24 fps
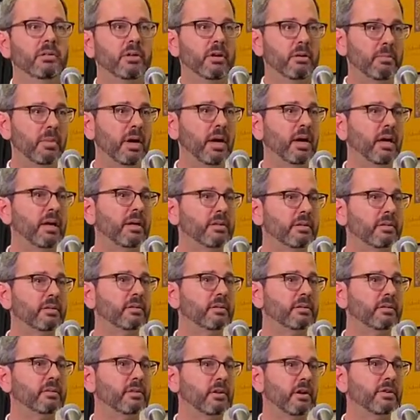their mind
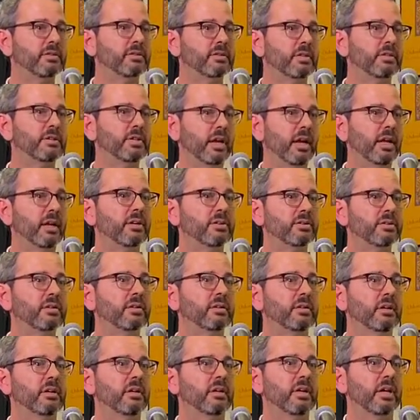starts to change,
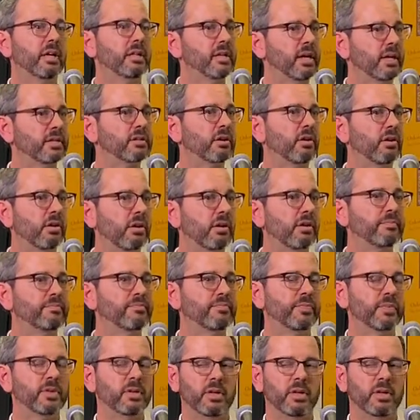and that's hard.